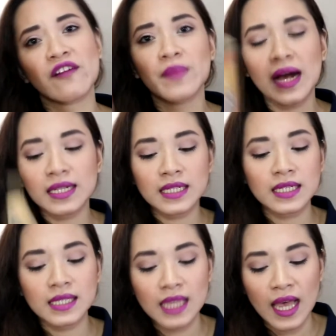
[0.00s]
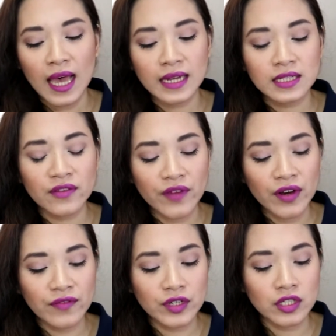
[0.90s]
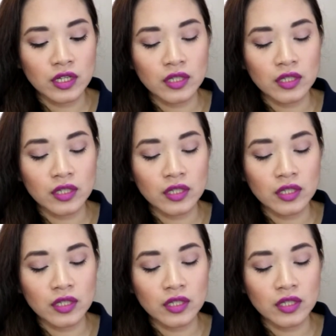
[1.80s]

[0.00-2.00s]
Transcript: of Maladies, and it's the very first